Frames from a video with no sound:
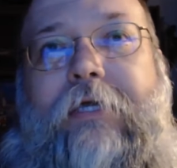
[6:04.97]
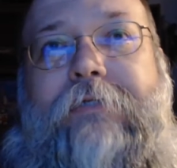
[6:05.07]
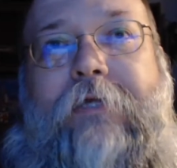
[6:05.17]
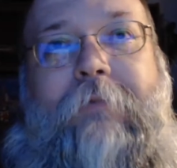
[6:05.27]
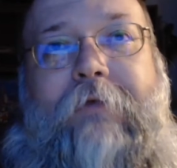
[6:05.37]

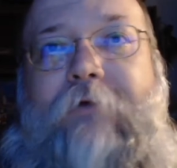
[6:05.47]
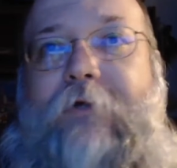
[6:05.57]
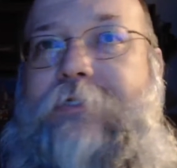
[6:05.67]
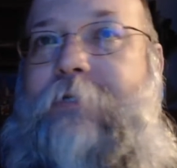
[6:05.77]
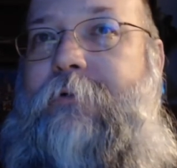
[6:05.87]
going to be
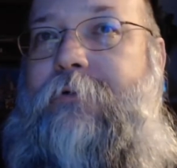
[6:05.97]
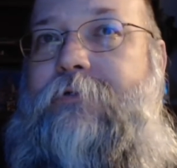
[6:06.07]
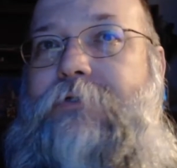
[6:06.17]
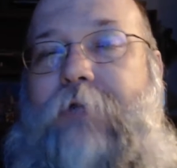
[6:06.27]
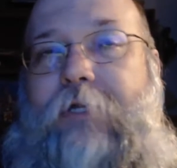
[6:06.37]
very simple,
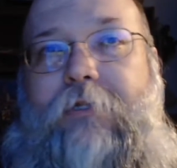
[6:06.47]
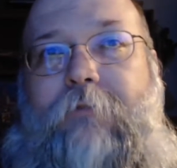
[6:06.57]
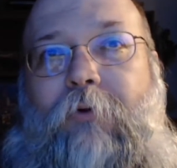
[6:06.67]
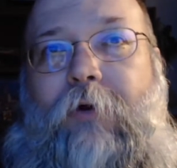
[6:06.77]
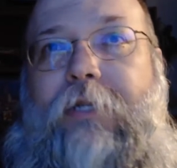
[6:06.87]
straight to the
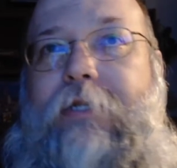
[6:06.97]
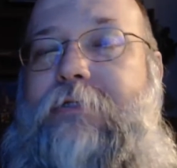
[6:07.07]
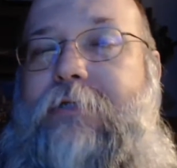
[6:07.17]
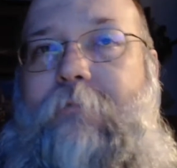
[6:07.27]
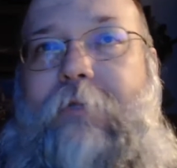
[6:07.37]
point.
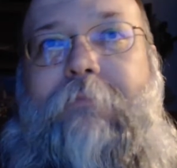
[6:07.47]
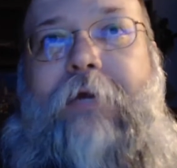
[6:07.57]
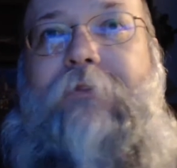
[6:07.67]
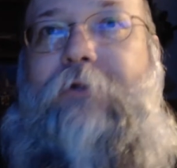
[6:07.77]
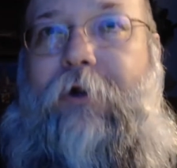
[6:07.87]
It's going to be
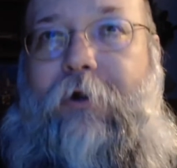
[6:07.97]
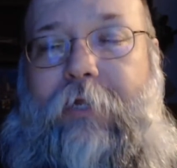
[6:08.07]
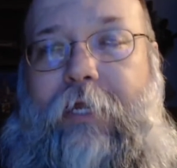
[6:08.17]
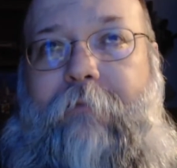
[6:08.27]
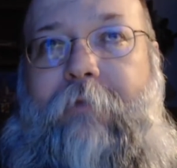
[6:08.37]
about the card
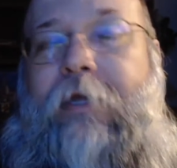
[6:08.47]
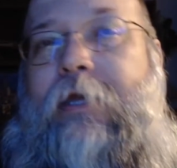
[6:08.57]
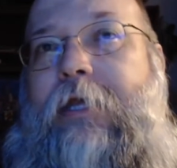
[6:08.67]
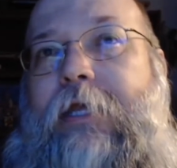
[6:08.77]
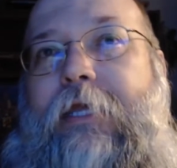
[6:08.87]
game.
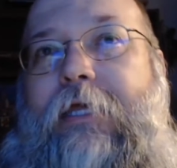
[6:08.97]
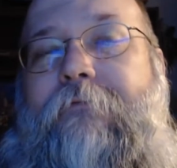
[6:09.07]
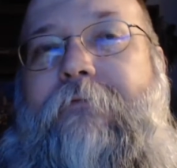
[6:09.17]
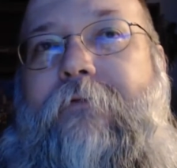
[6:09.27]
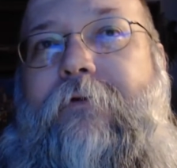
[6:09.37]

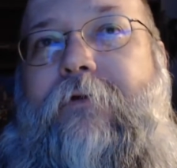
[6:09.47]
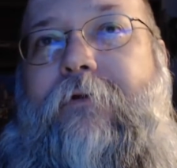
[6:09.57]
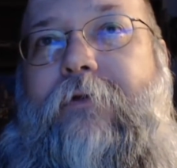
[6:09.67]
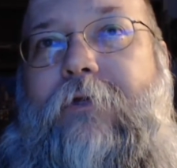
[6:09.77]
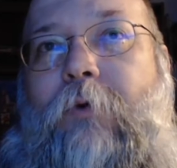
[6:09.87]
If
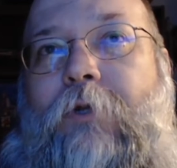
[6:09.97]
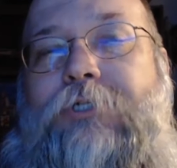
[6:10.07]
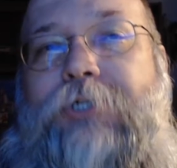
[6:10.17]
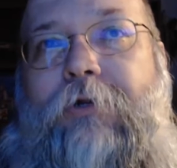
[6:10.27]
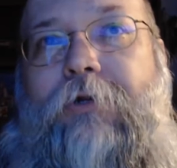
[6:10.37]
you want a shirt,